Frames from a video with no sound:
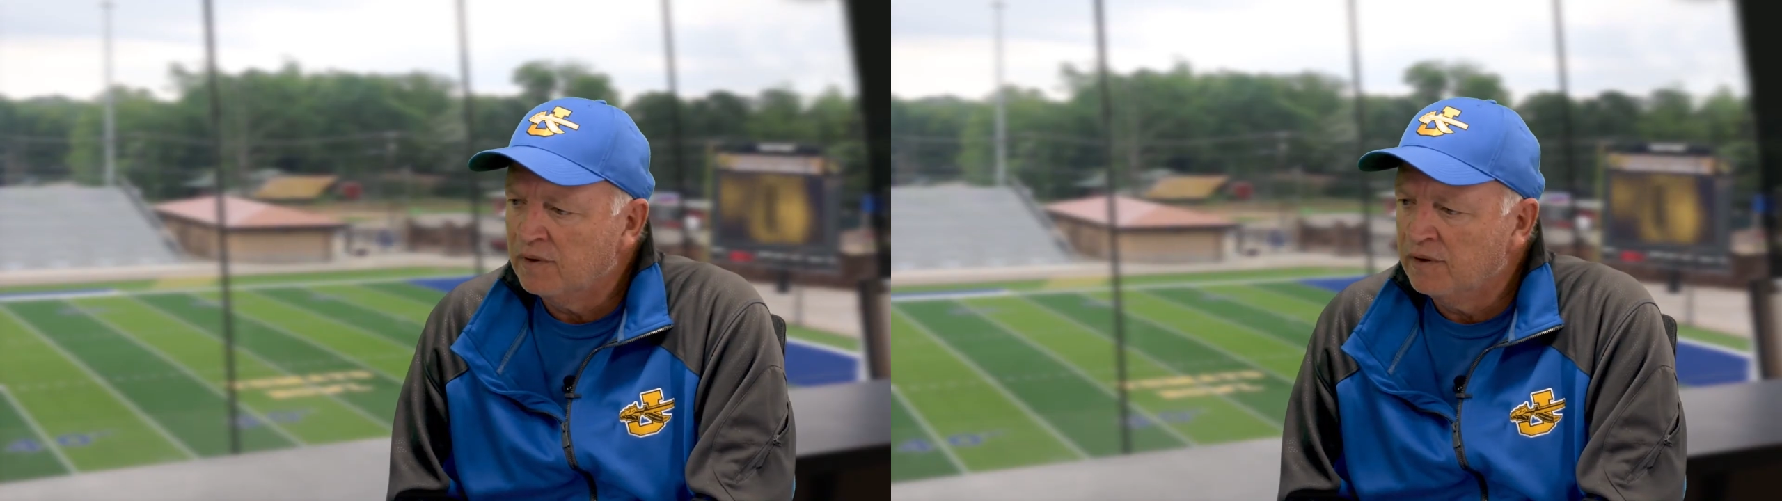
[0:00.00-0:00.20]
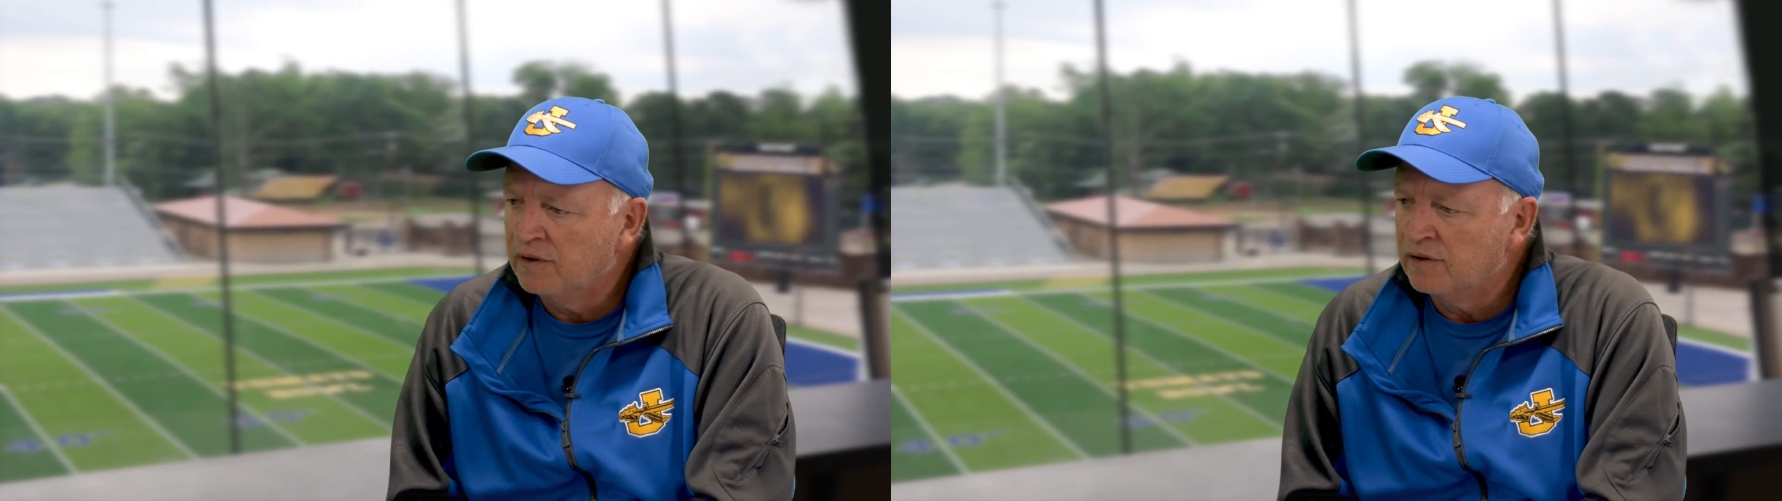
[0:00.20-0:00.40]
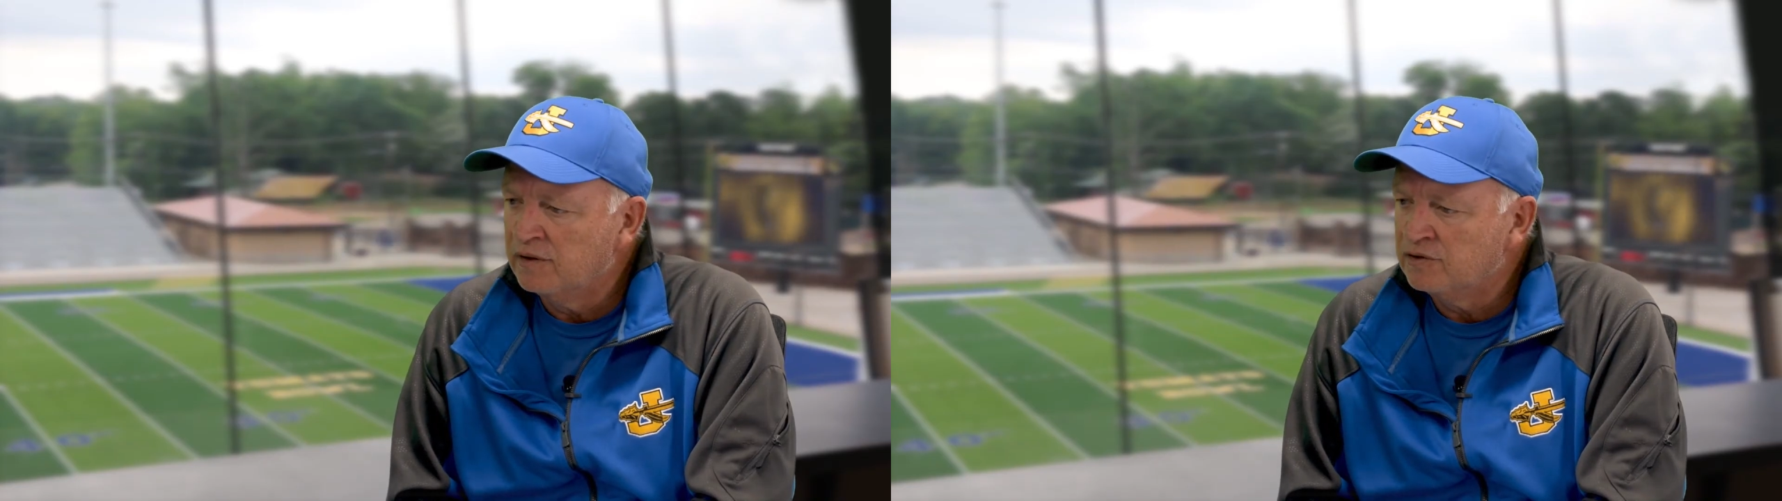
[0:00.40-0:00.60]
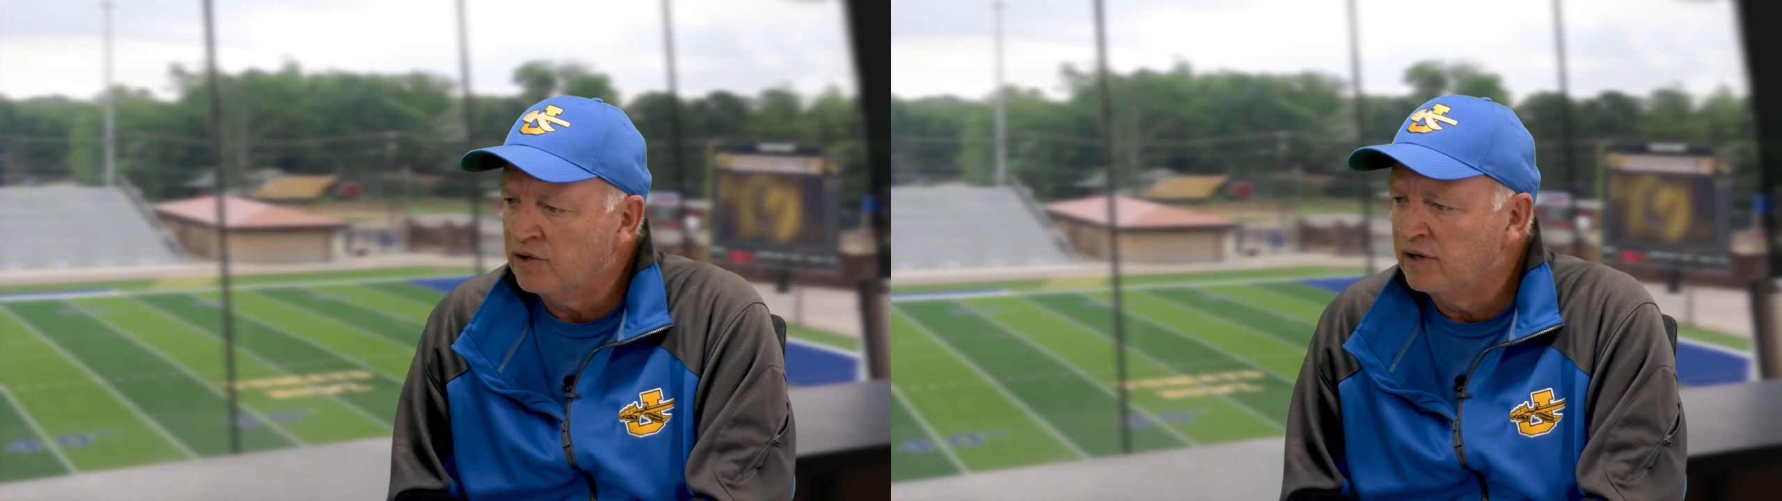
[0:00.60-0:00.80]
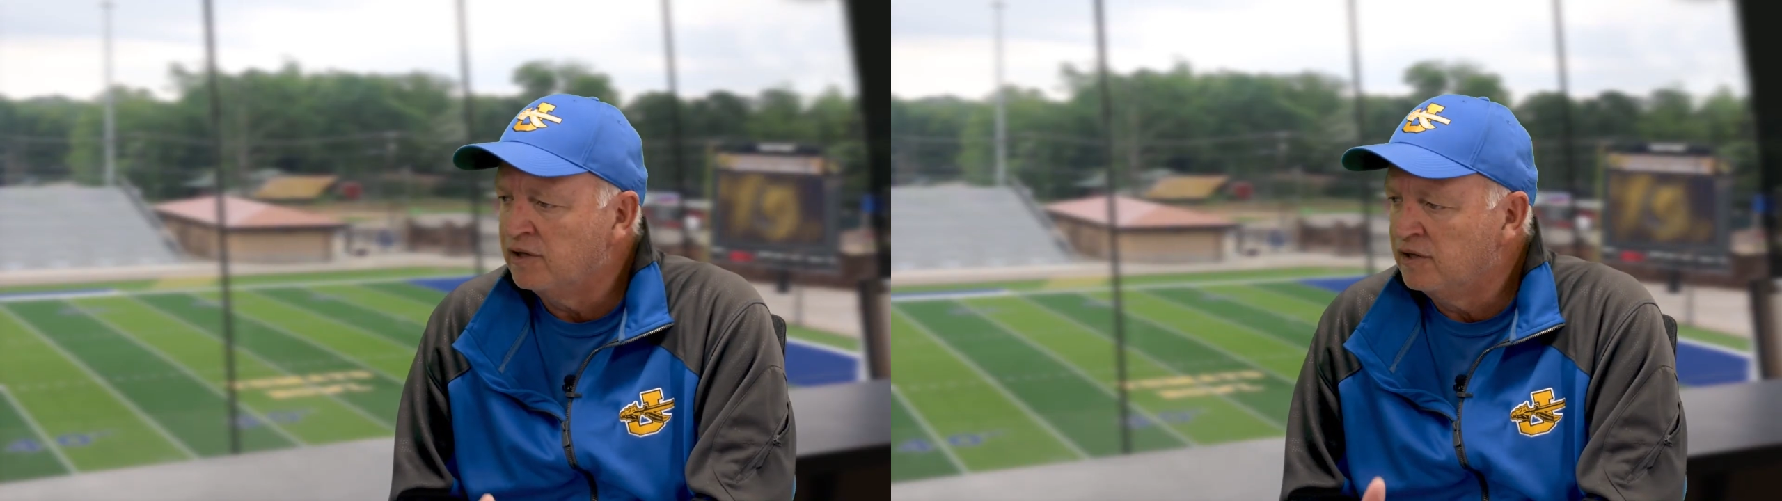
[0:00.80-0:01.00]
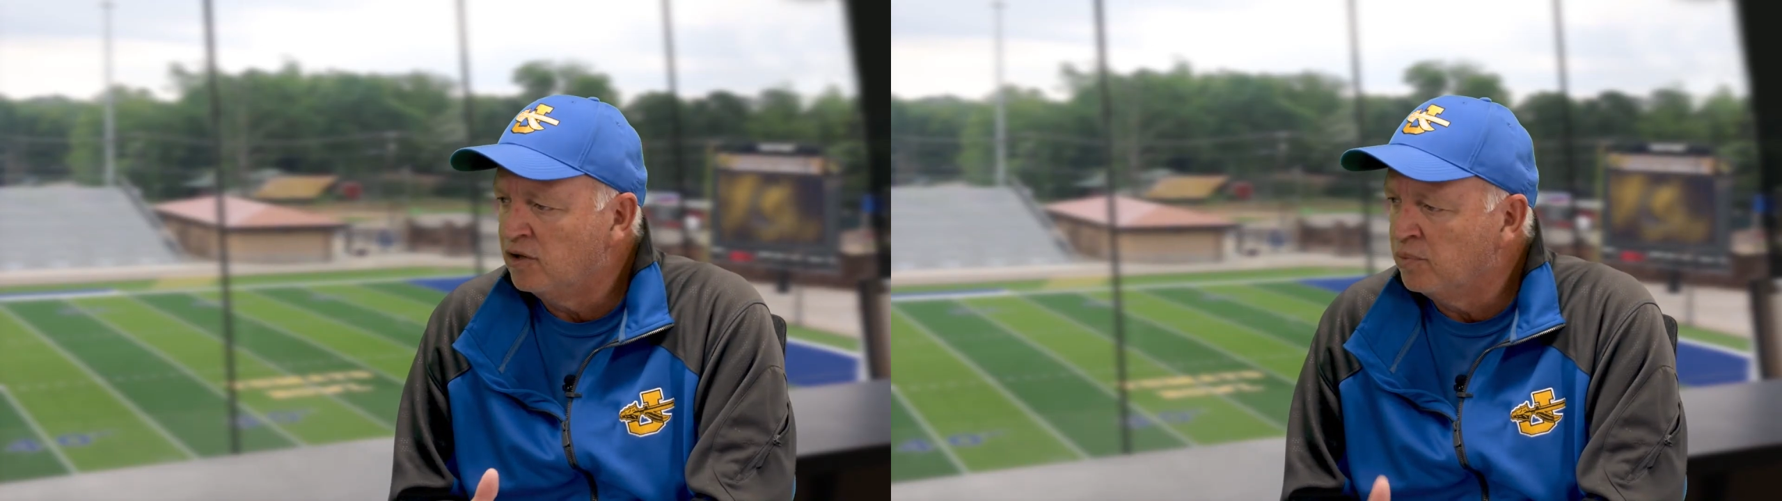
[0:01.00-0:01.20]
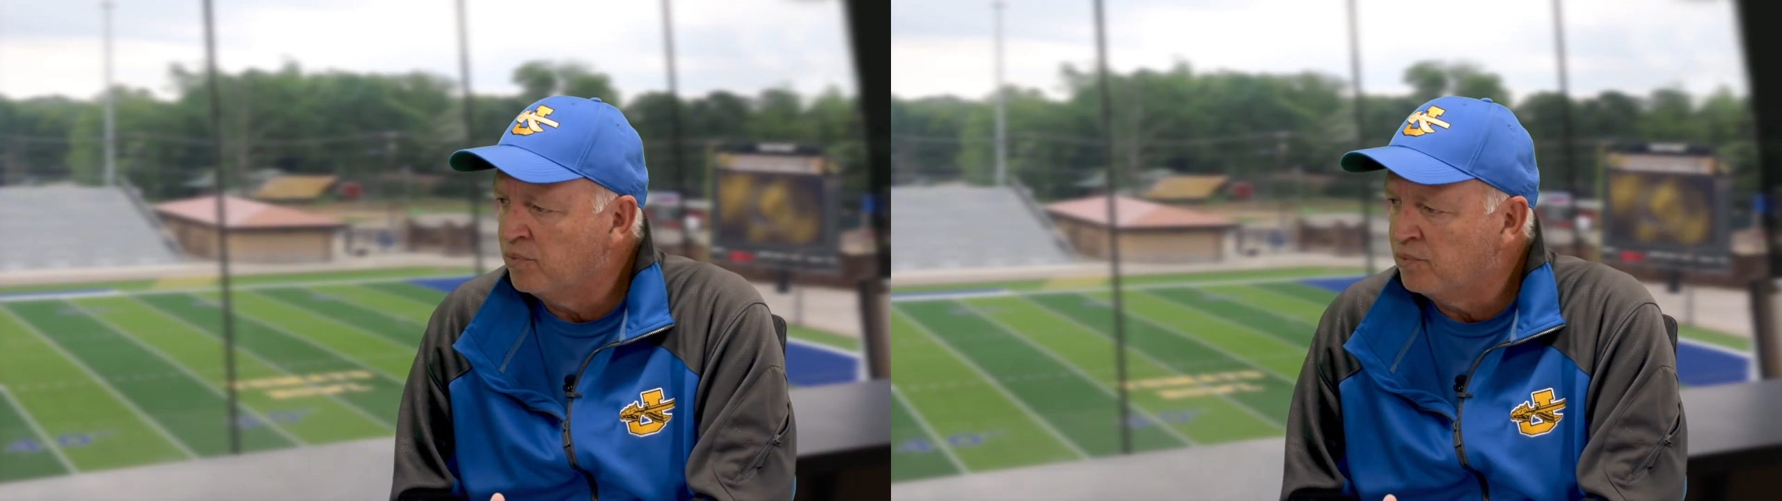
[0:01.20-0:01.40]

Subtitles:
they're going to try to,